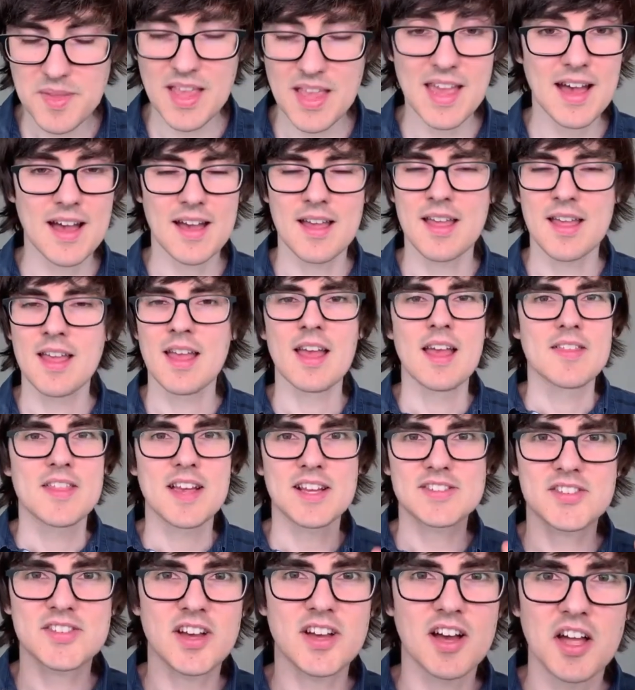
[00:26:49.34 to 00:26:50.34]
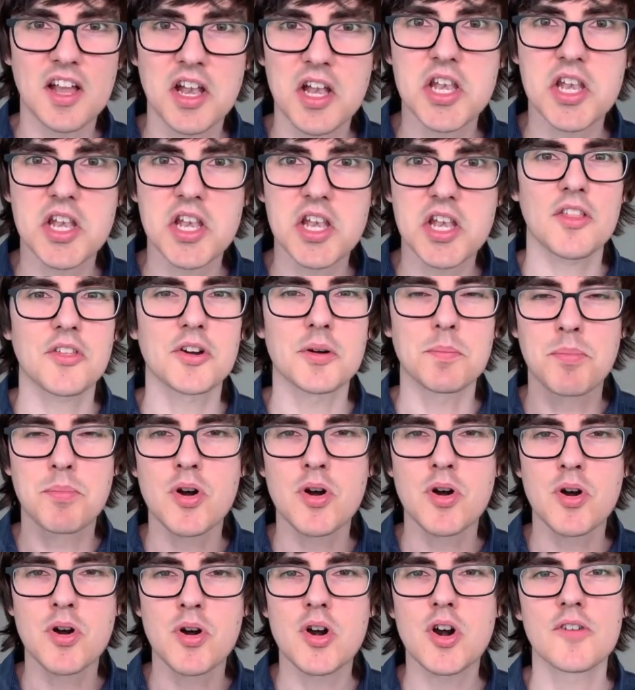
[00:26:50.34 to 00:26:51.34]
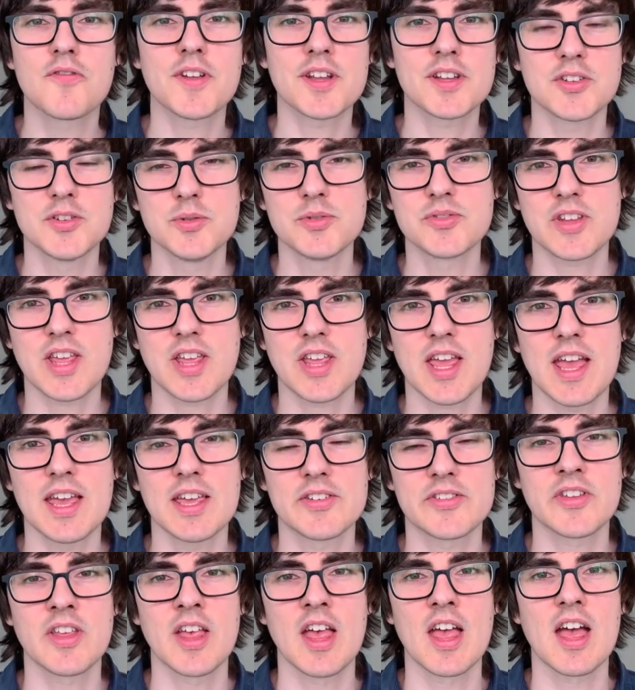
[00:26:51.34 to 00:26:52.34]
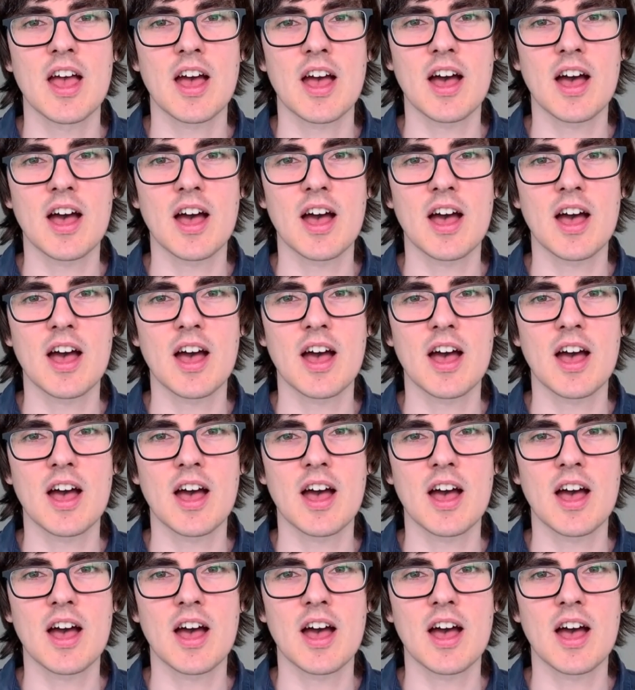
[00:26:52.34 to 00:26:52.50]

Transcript: Yeah, that's another perfect use case